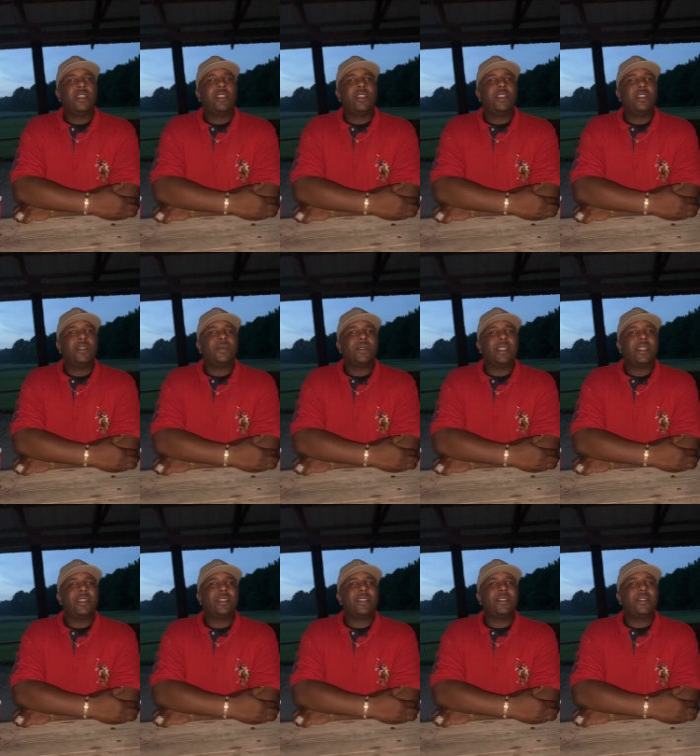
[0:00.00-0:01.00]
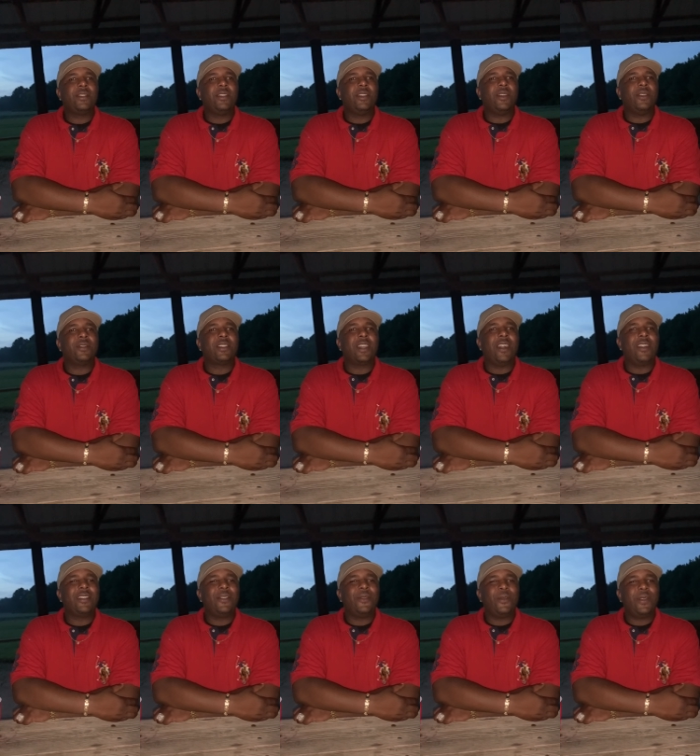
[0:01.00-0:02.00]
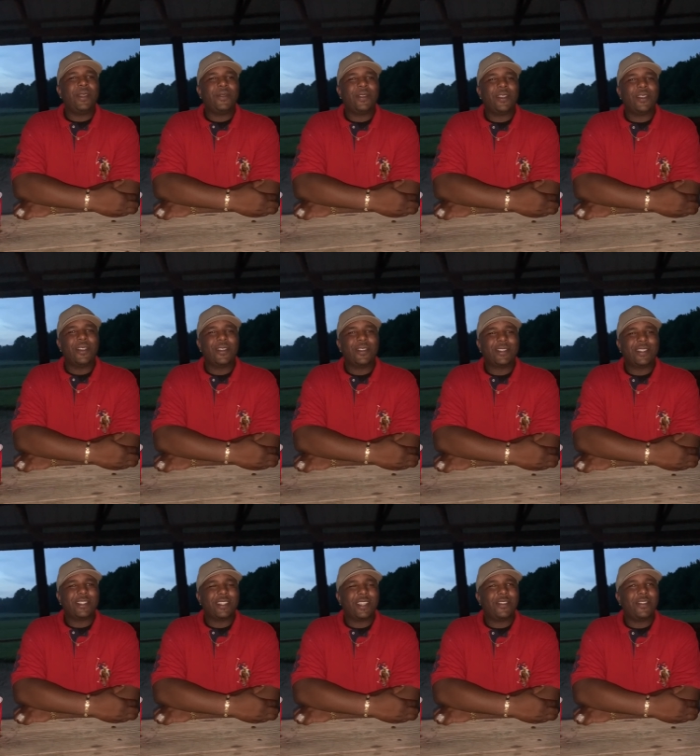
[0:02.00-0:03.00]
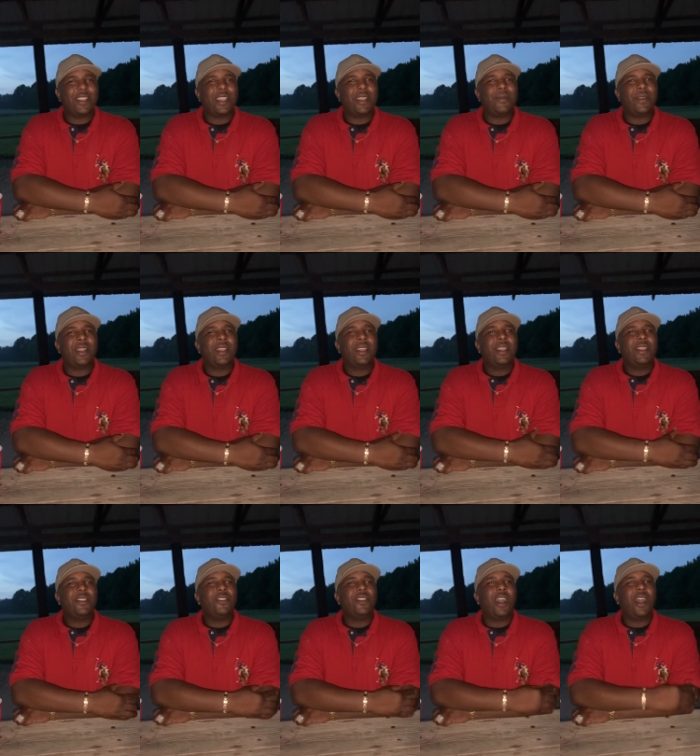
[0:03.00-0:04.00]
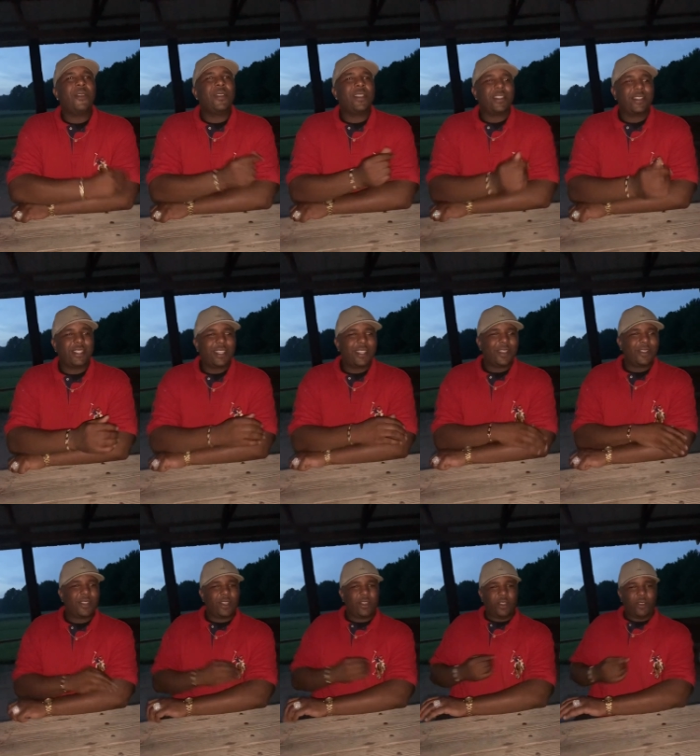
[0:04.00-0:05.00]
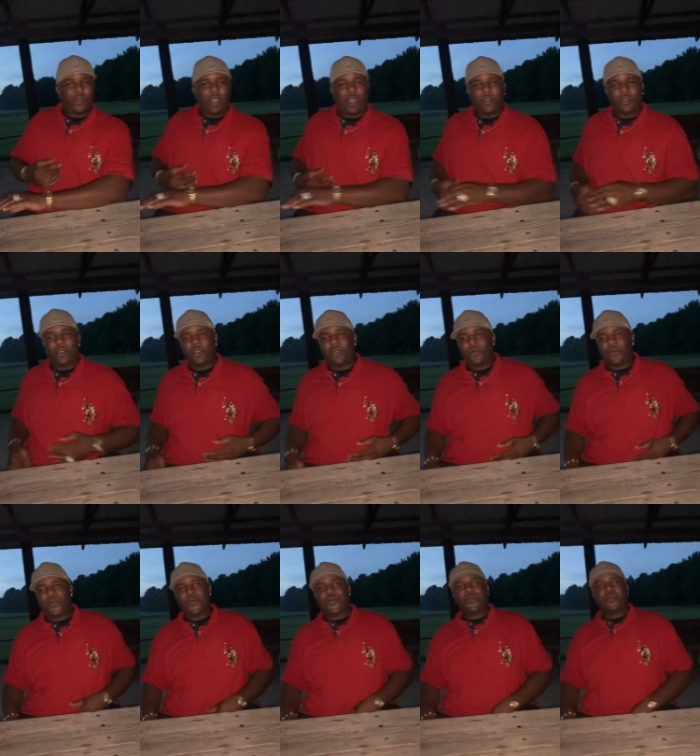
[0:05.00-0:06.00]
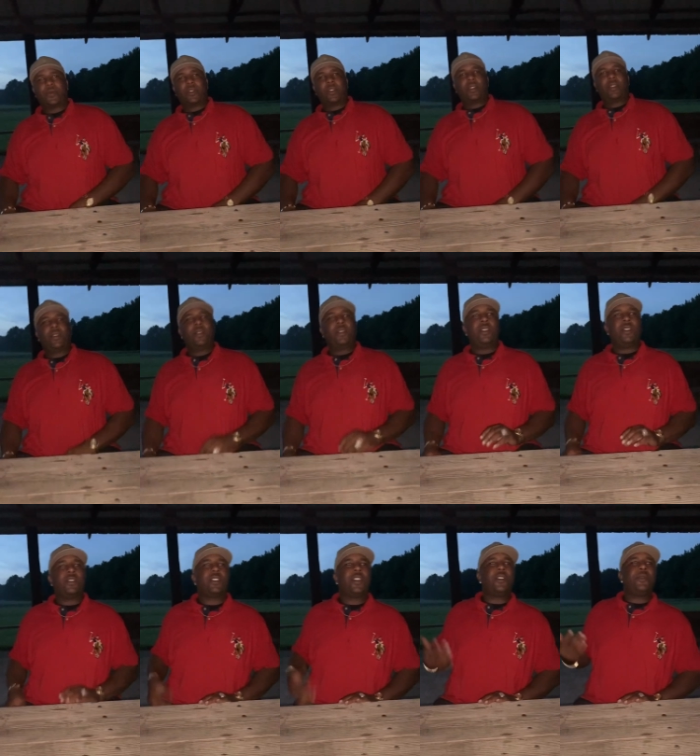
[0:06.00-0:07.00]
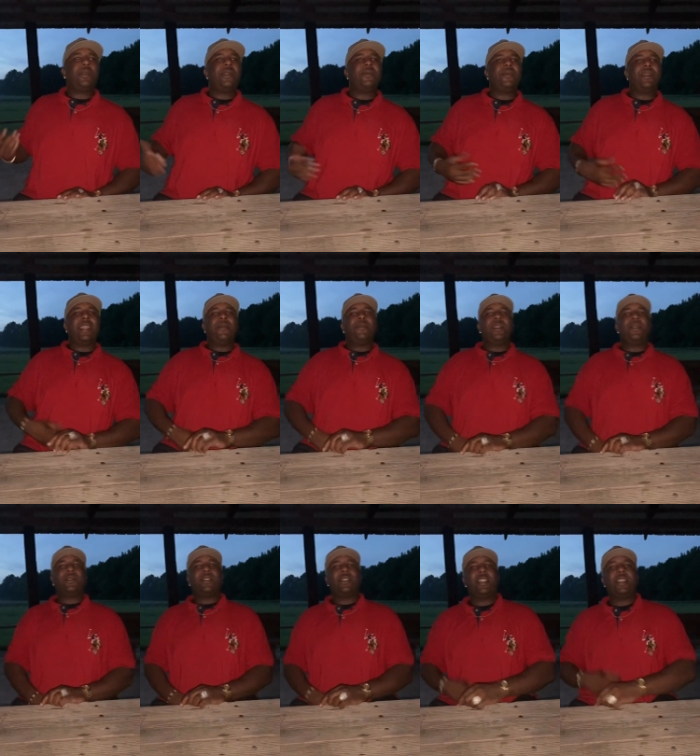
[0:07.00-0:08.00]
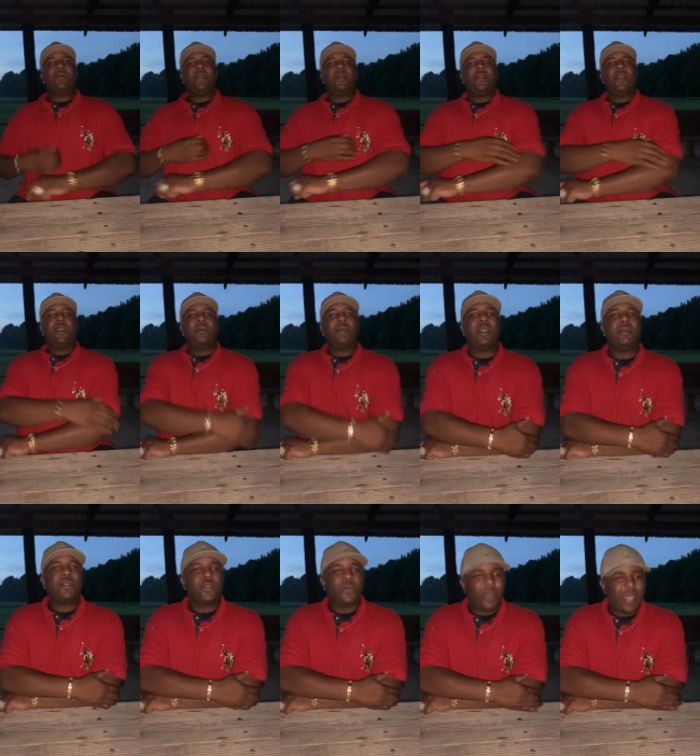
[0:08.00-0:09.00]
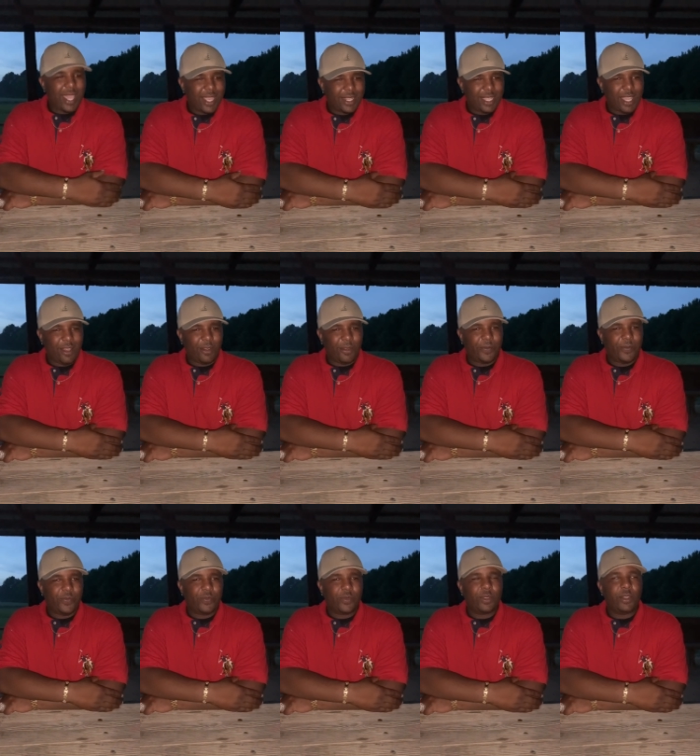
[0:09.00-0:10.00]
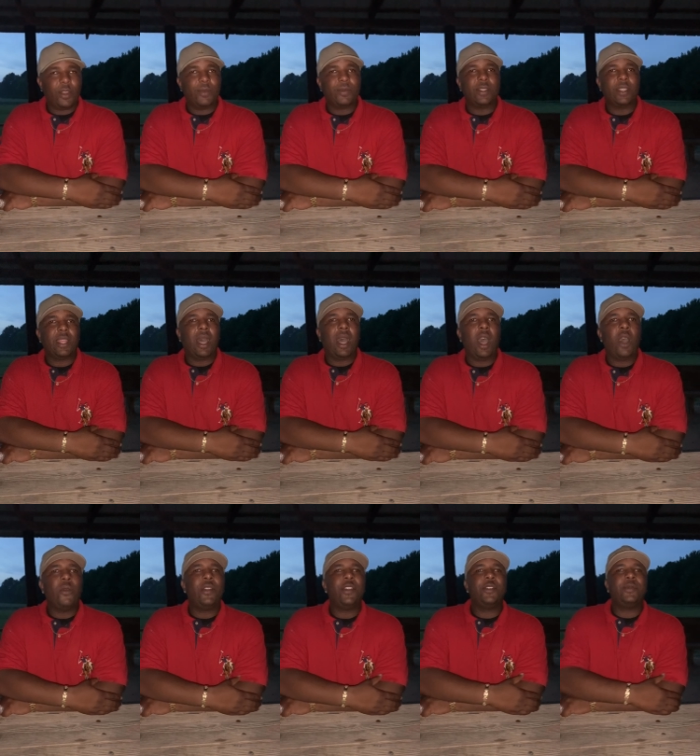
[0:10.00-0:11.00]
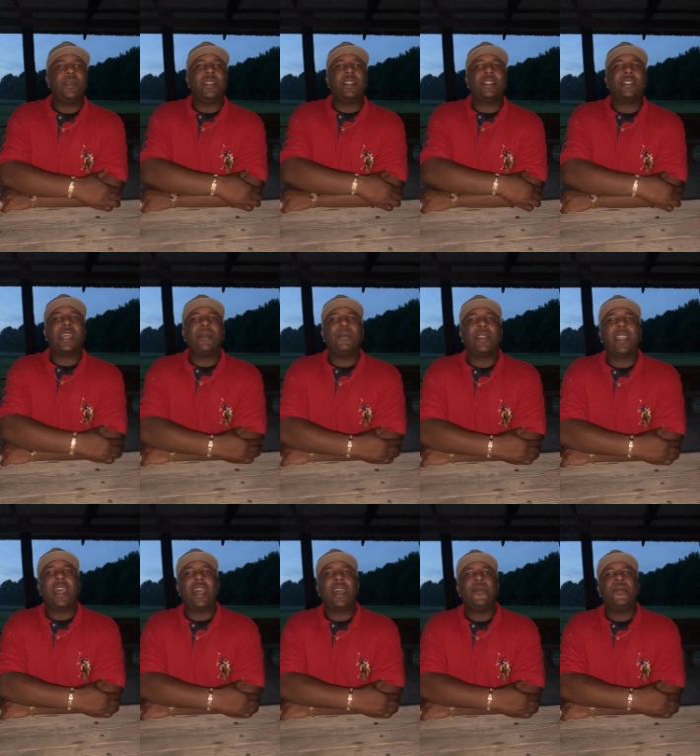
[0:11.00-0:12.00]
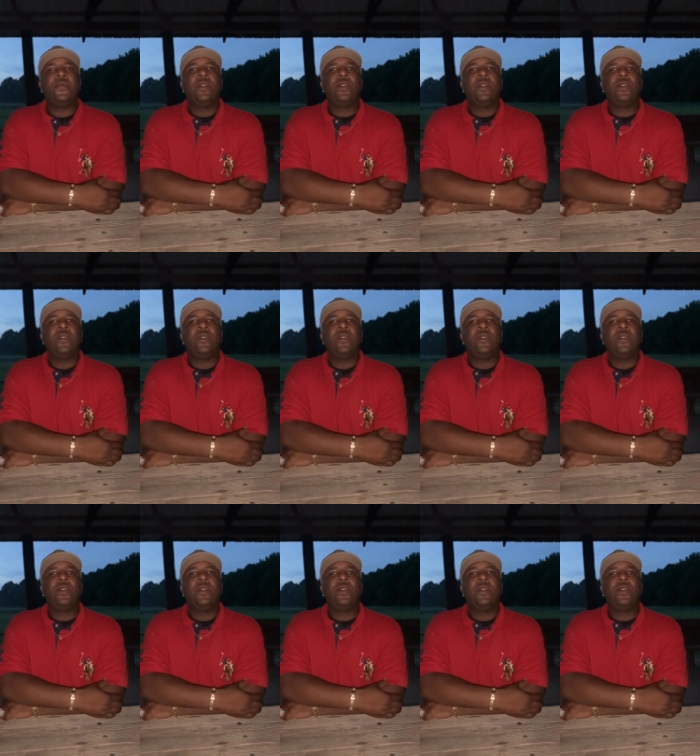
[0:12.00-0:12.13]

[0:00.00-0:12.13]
You know what I'm saying? You know, talking to girls and stuff. Everybody, you already can tell, you know, I don't know, you know, certain people may not be able to see me, but I'm swagged out. You know what I'm saying? I always been the type of guy,